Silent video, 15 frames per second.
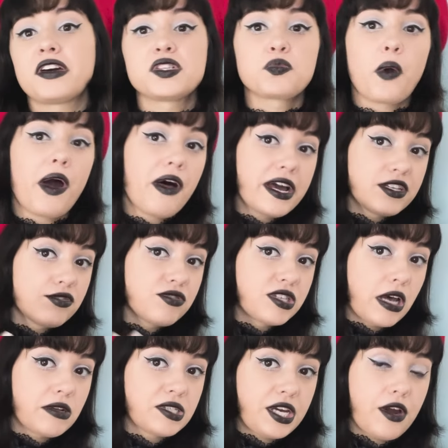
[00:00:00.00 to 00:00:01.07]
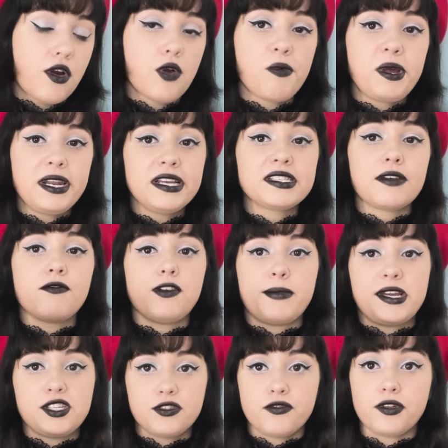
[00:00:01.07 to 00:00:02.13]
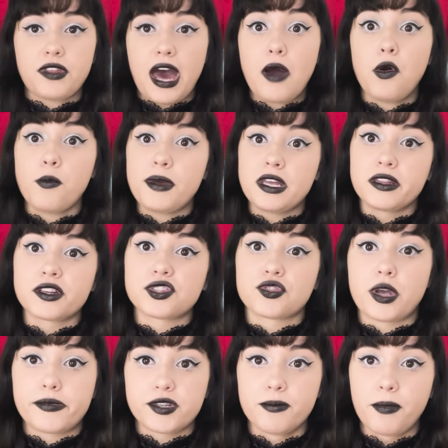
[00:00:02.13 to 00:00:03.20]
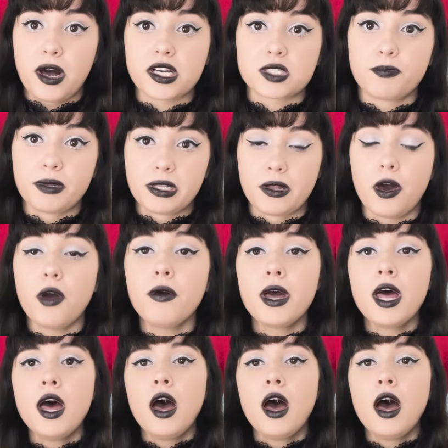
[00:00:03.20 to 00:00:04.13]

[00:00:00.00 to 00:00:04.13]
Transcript: As well, I do sell tarot readings. Information for that will be in the description box below.